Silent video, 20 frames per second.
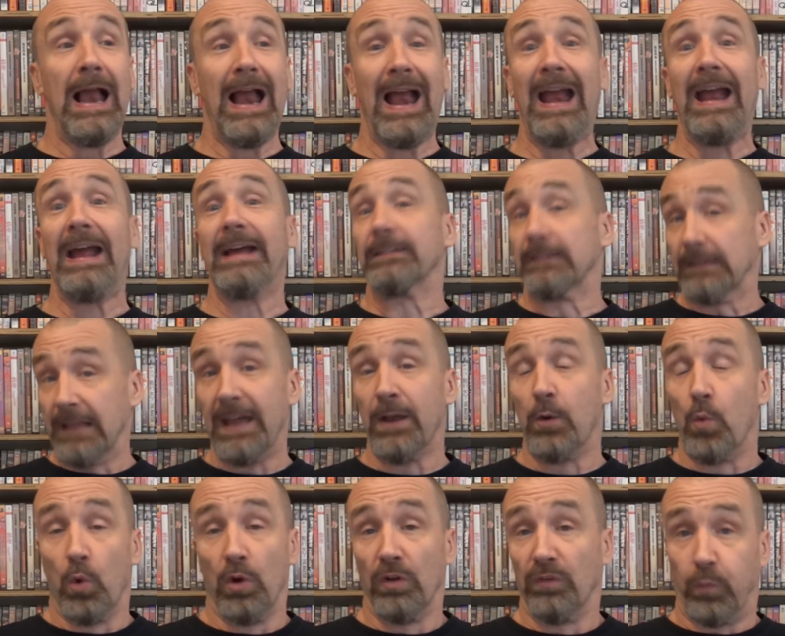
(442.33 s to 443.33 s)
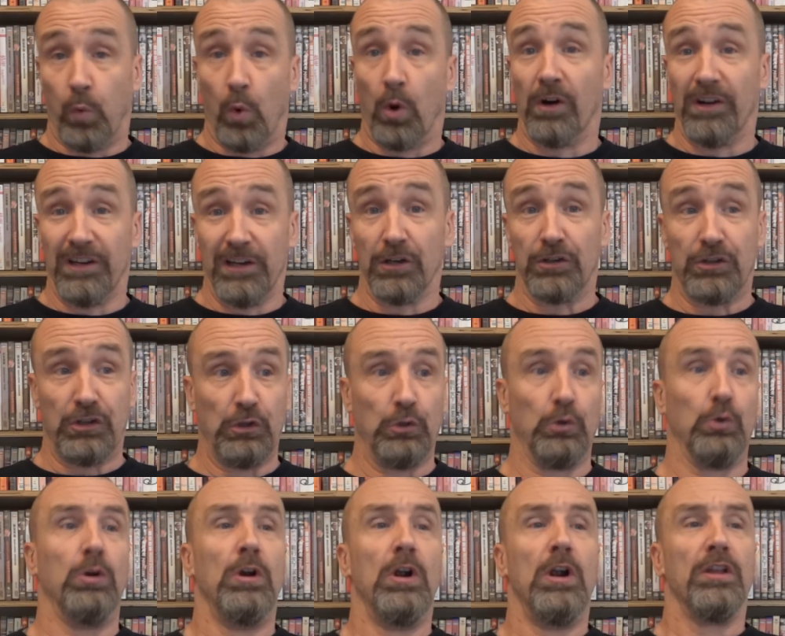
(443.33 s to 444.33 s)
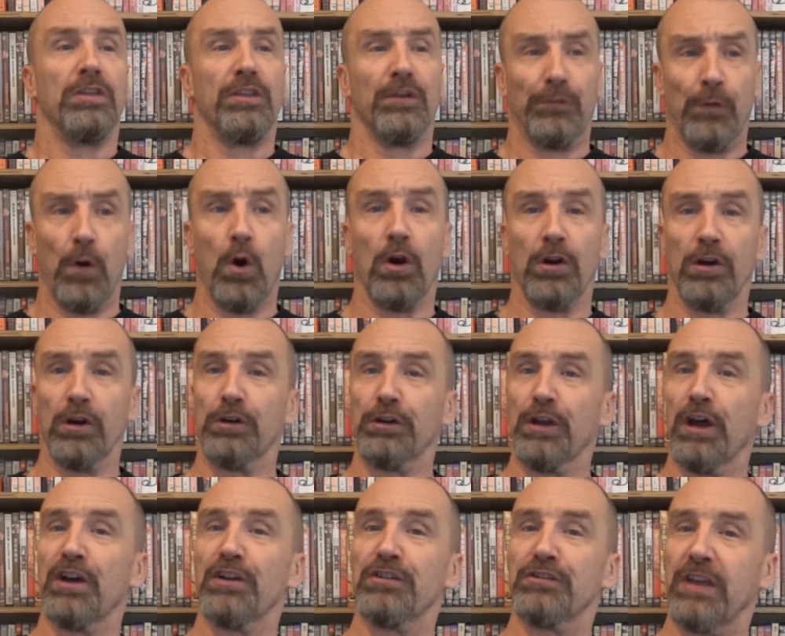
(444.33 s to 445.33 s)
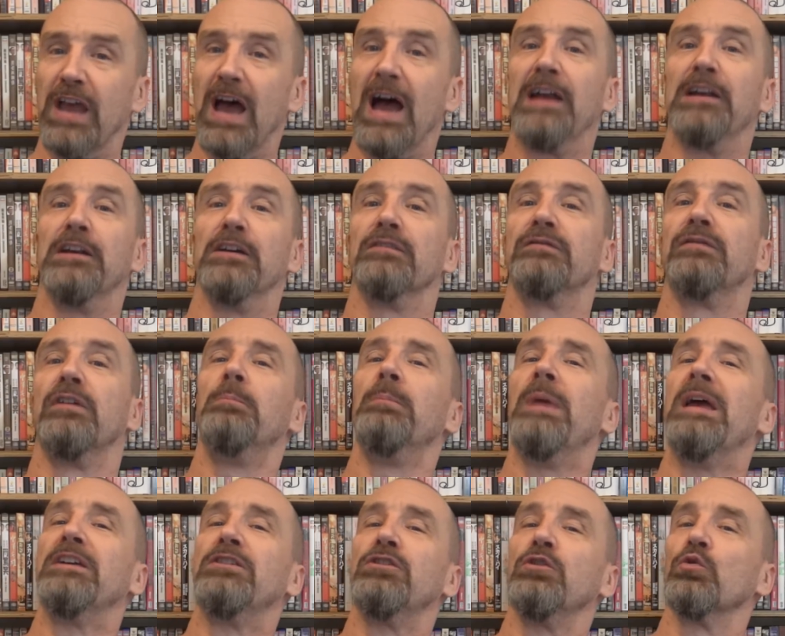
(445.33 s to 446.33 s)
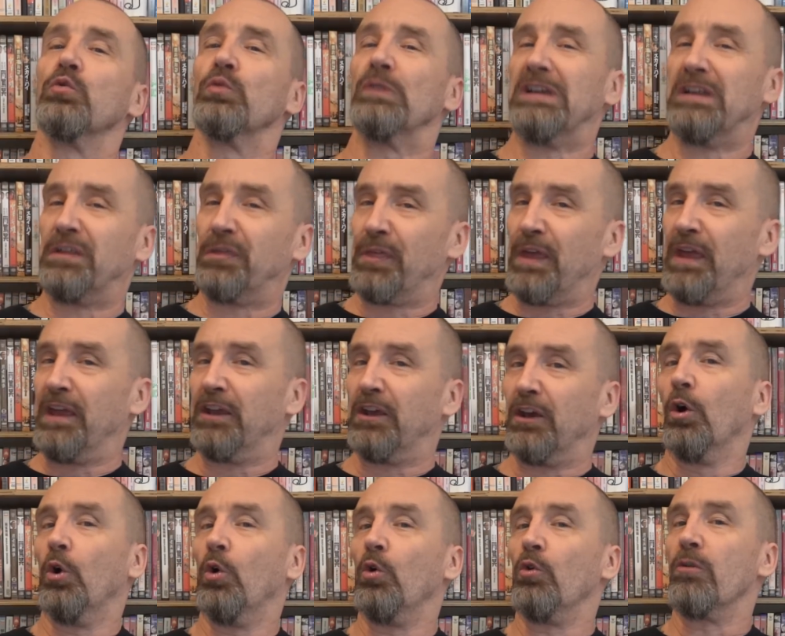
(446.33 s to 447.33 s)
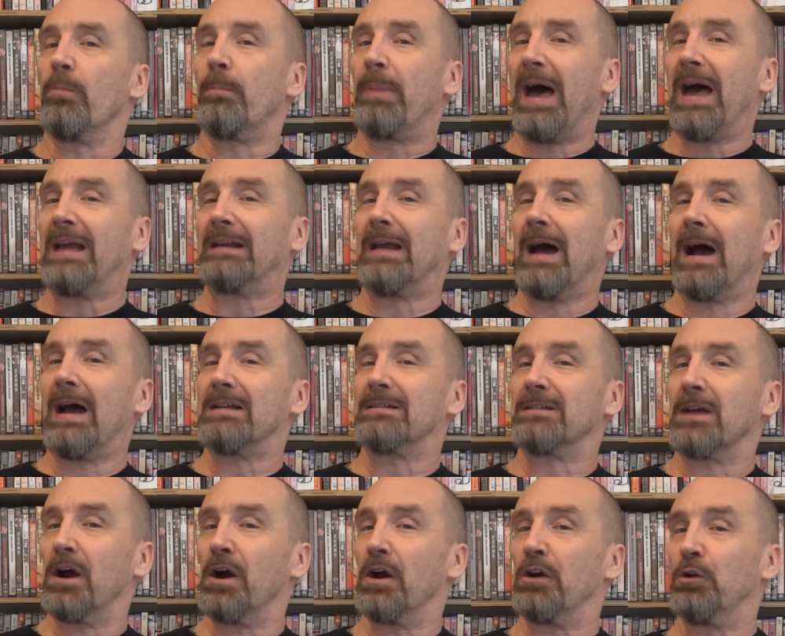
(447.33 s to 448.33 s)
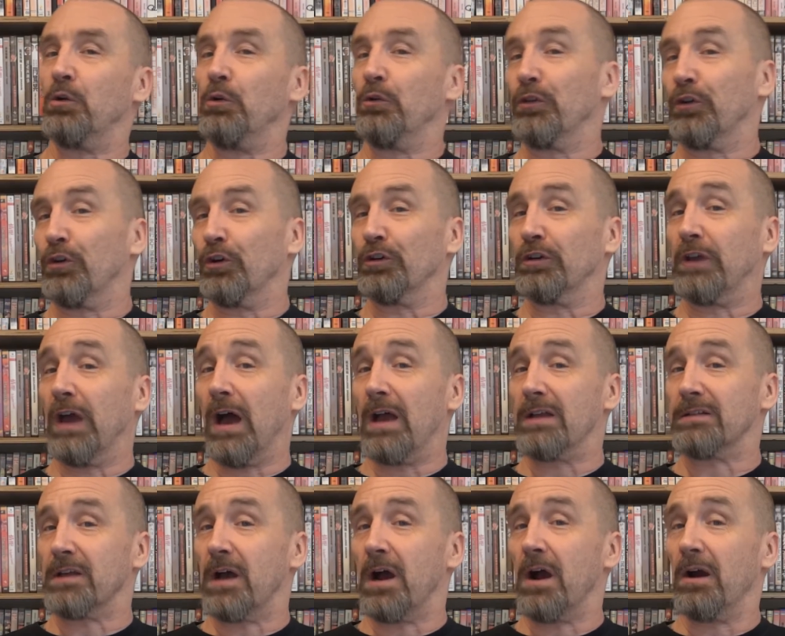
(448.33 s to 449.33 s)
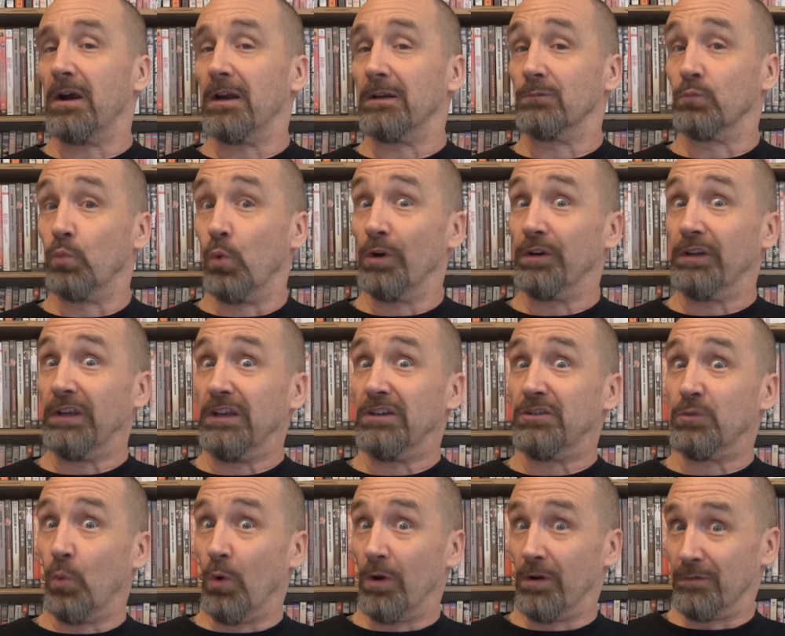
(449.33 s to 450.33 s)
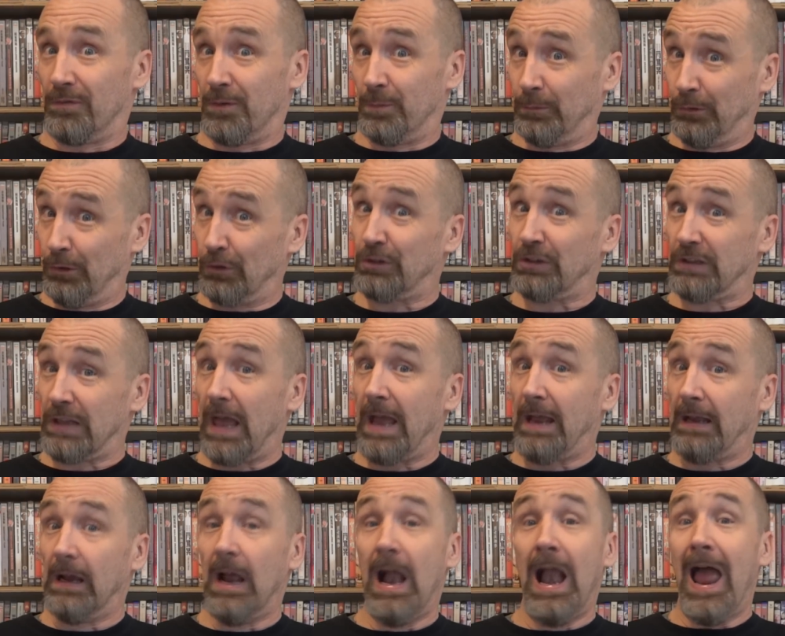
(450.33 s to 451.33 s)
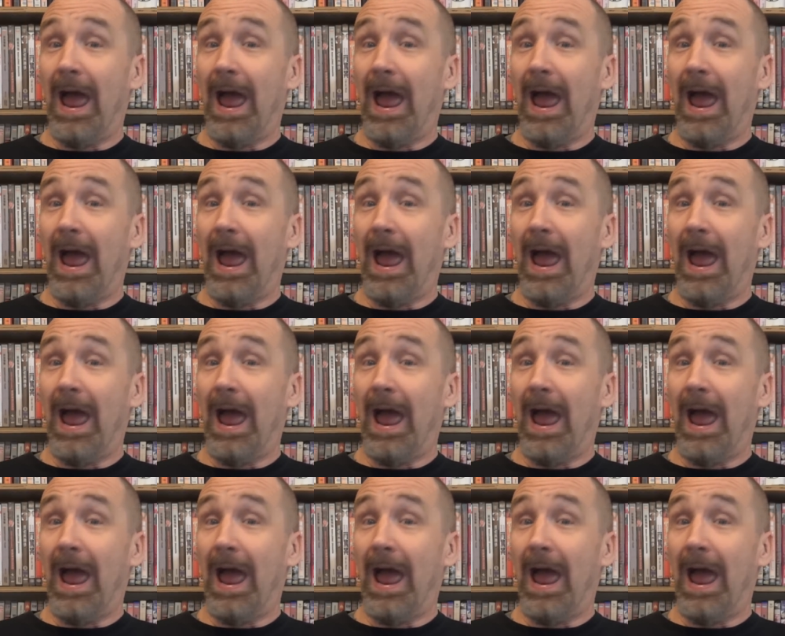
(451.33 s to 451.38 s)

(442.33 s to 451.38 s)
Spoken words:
And like Wolf Warrior 2, The Foreigner does kind of make you rethink who the bad guys are and who the good guys are and what each one of them looks like.